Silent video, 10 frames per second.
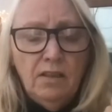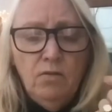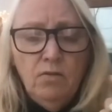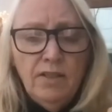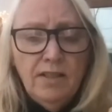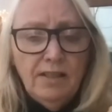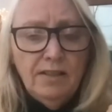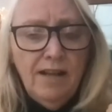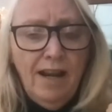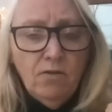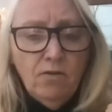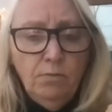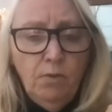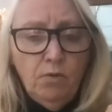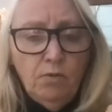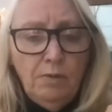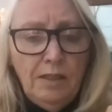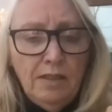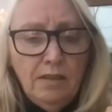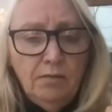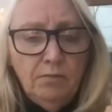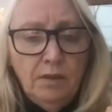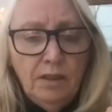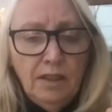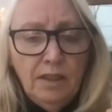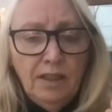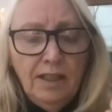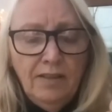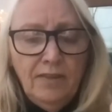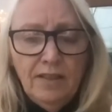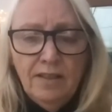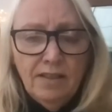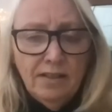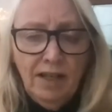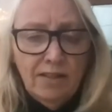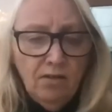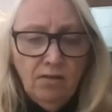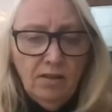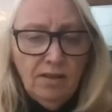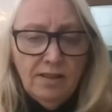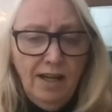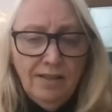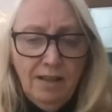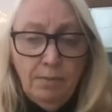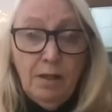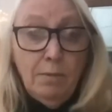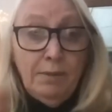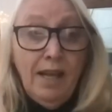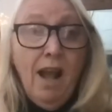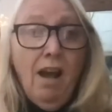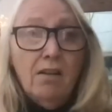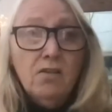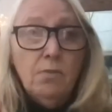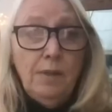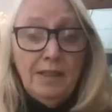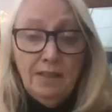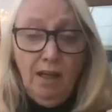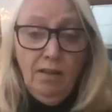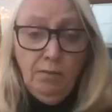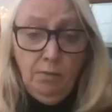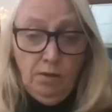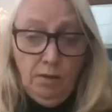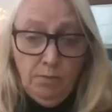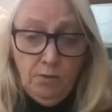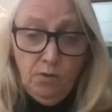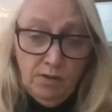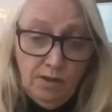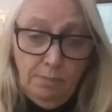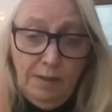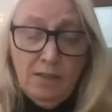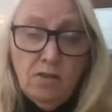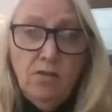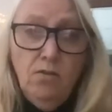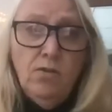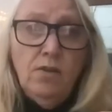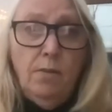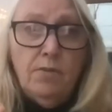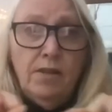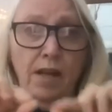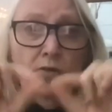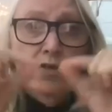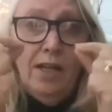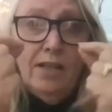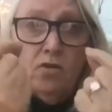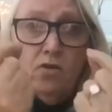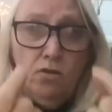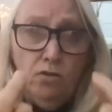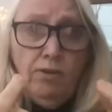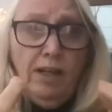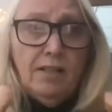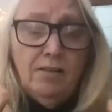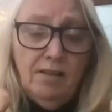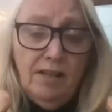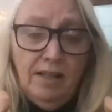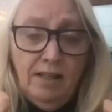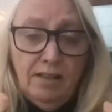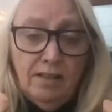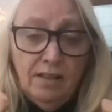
all she said, natural born medium. And then she said, I don't understand that, but I've been asked to pick the other one up too. So she picked Sue's up. So now she has two rings in her hand.